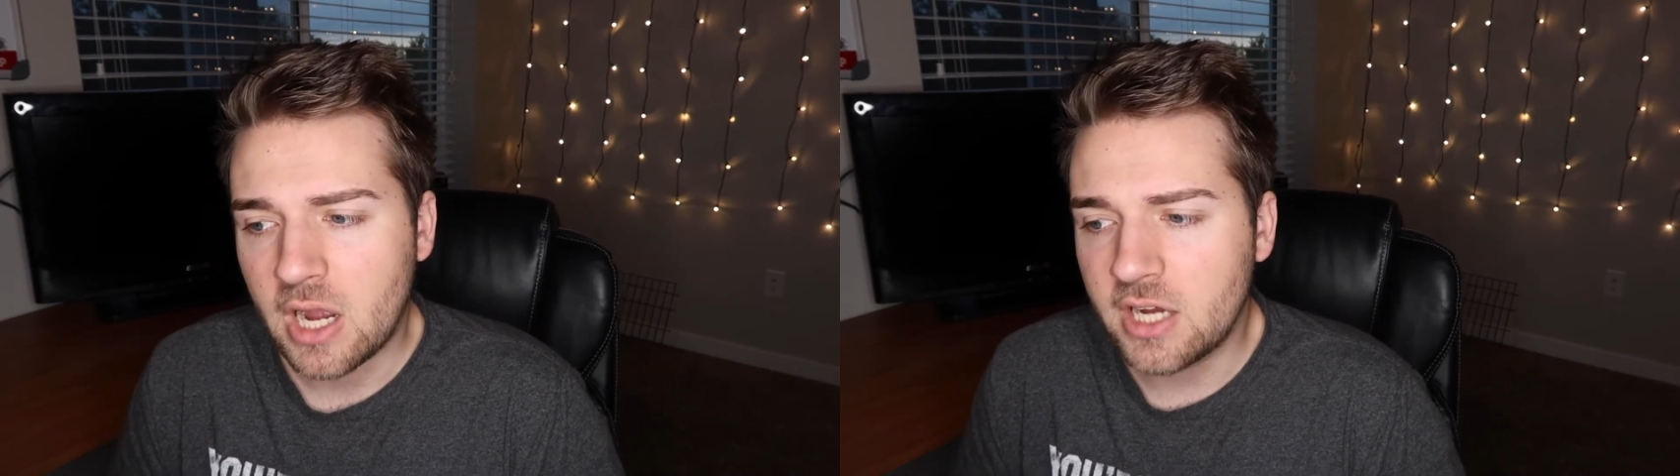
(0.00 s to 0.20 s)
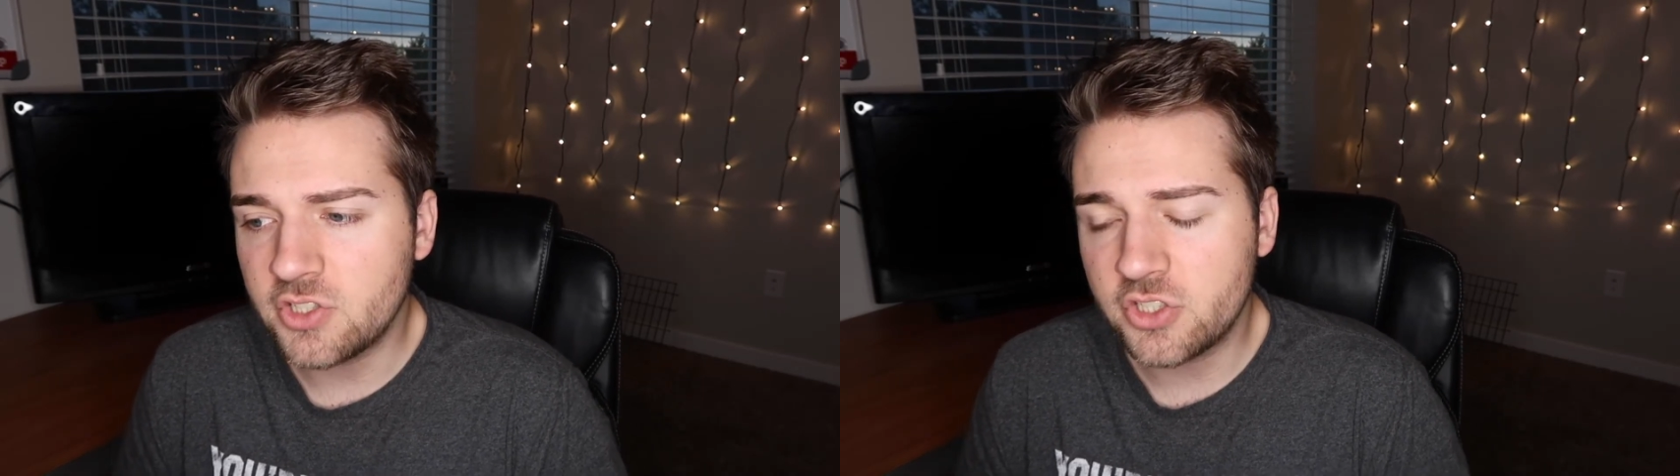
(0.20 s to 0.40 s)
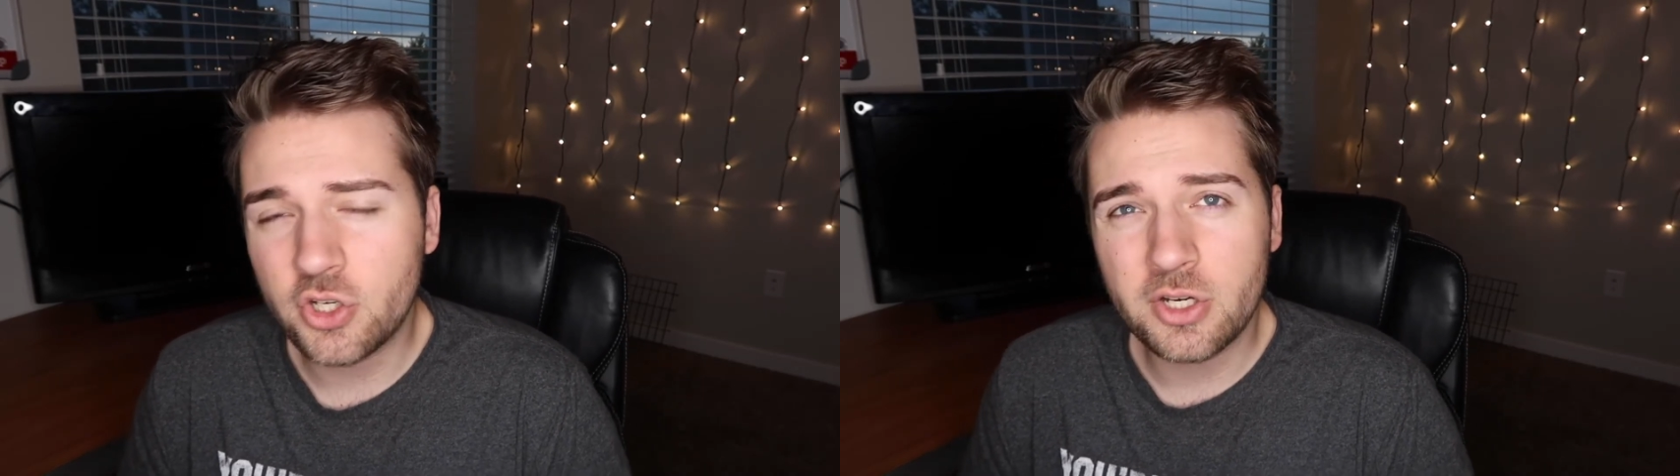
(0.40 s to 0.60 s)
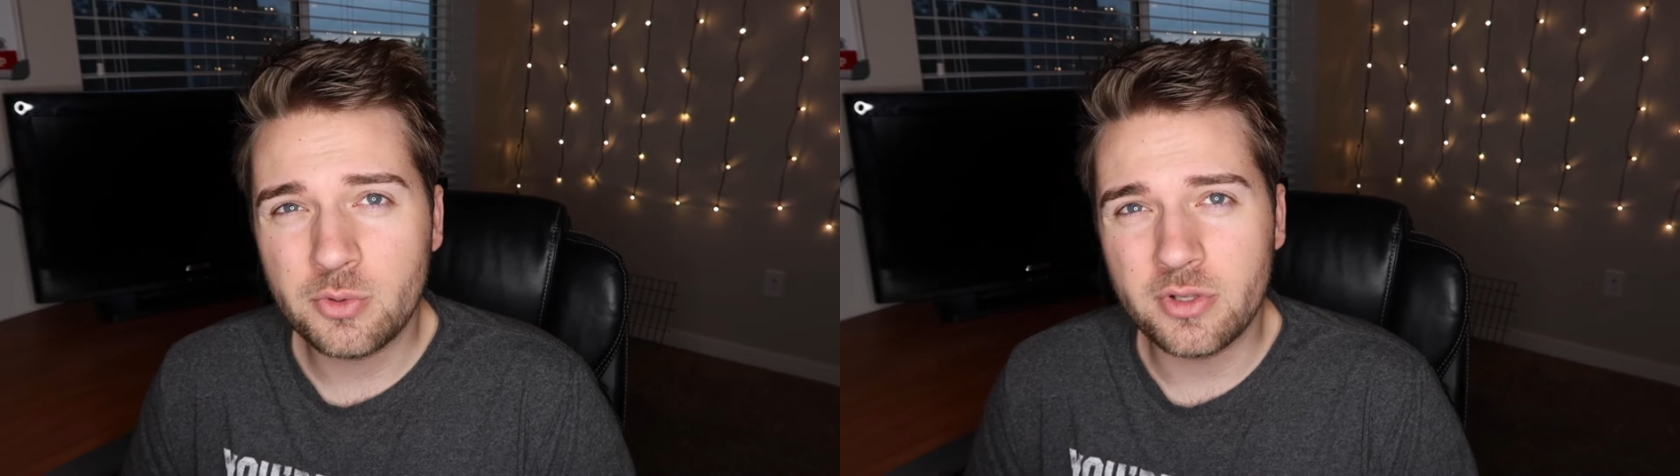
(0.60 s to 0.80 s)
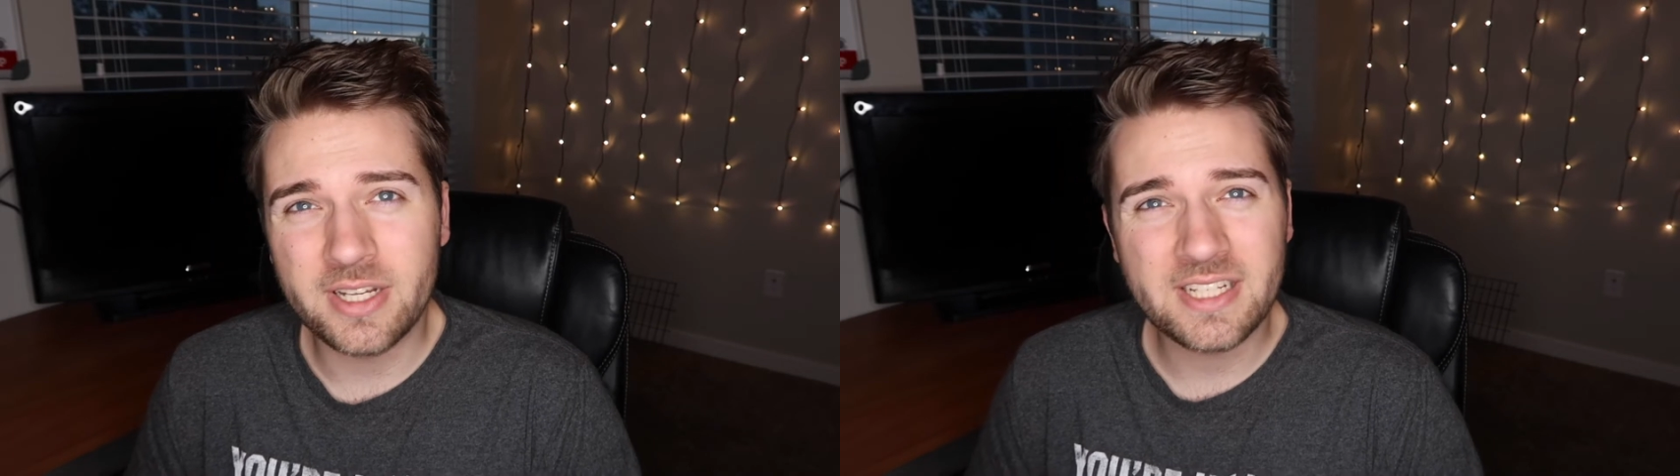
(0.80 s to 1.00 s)
I just try to
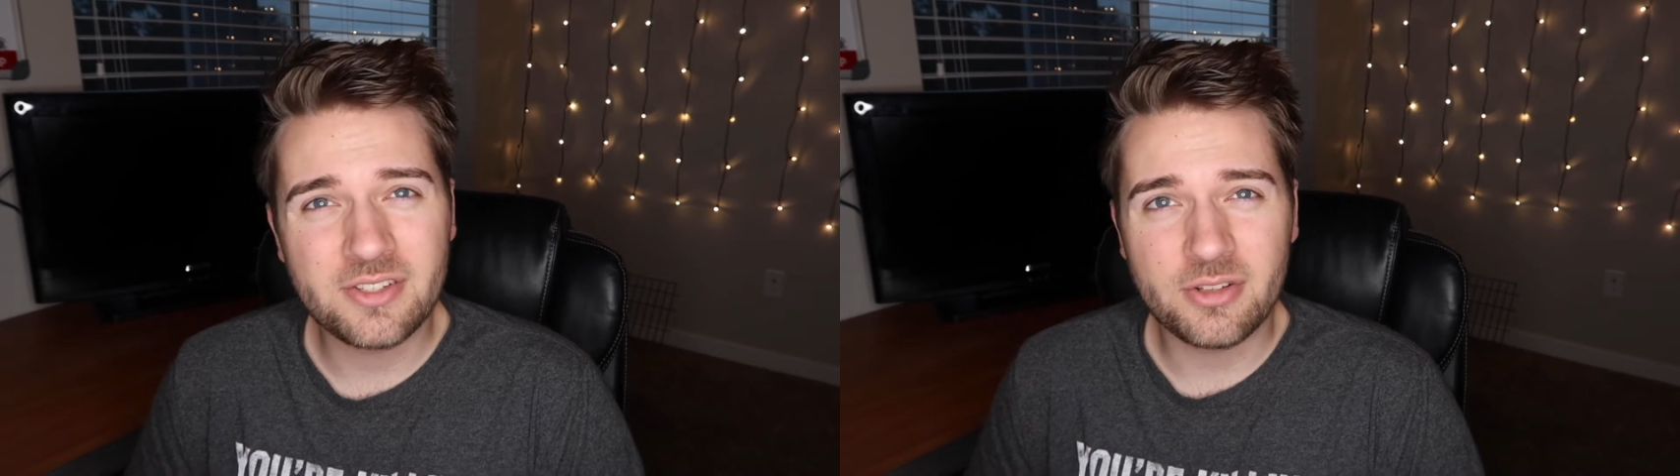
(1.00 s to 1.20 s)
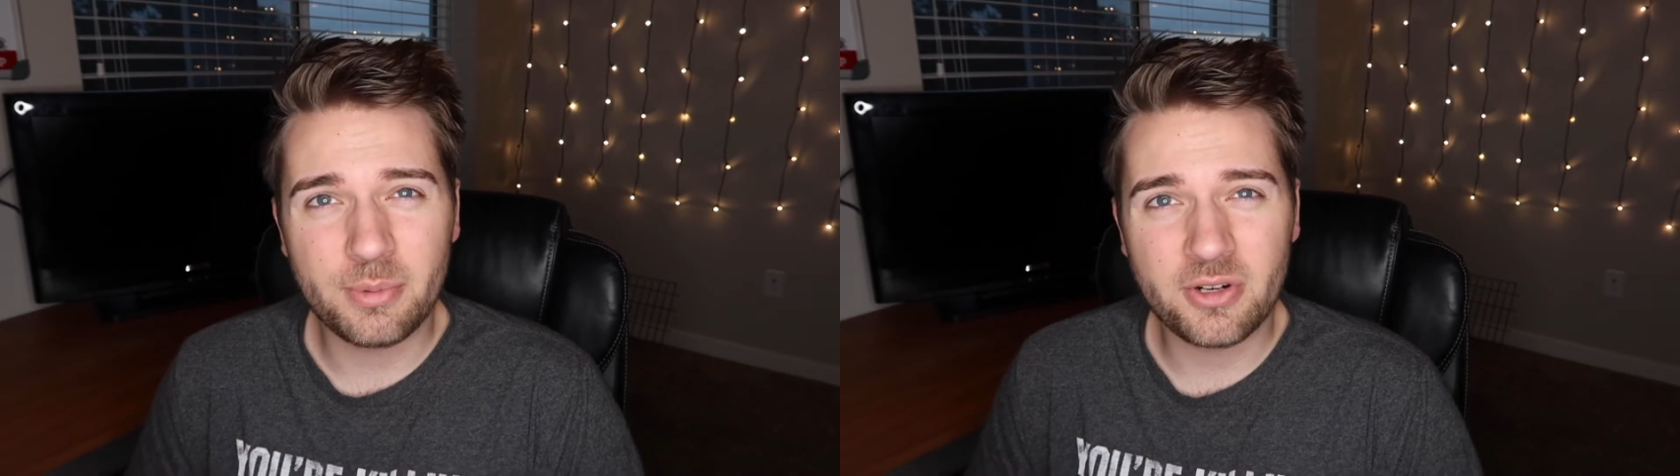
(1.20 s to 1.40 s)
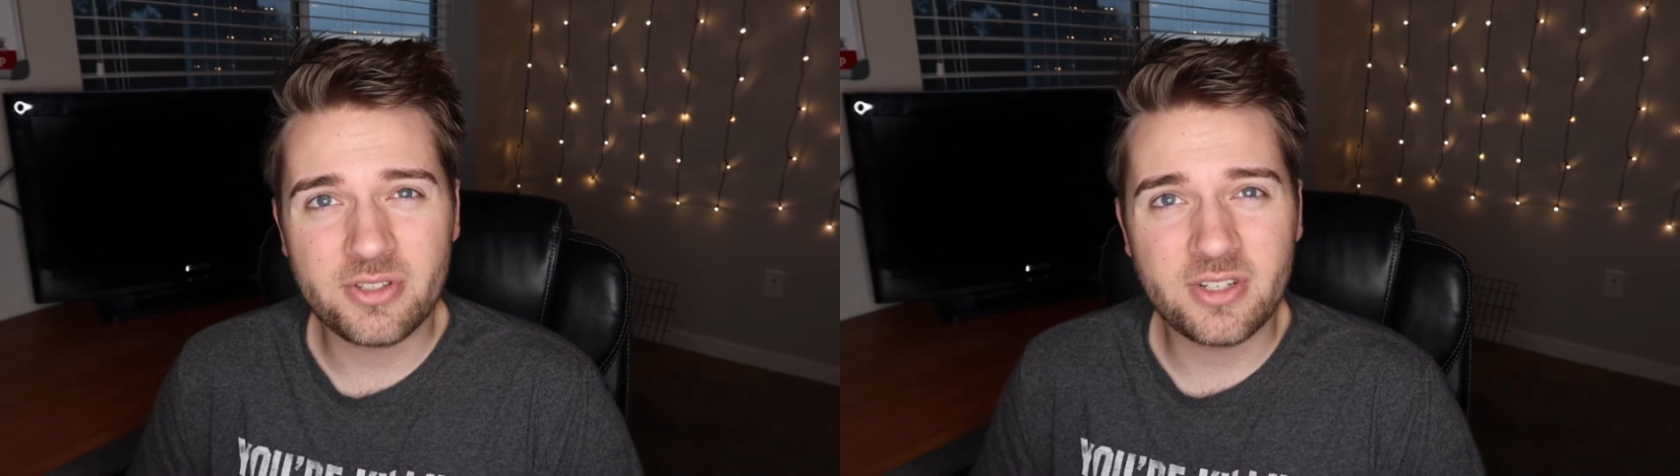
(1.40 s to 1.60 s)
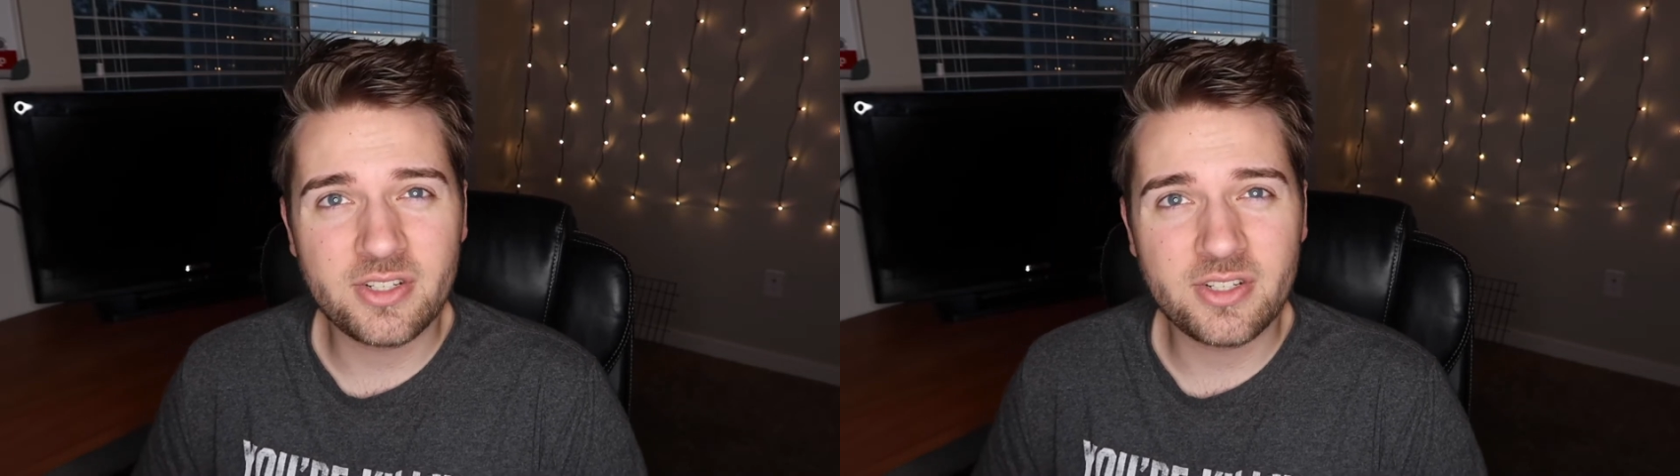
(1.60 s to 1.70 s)
relate to the person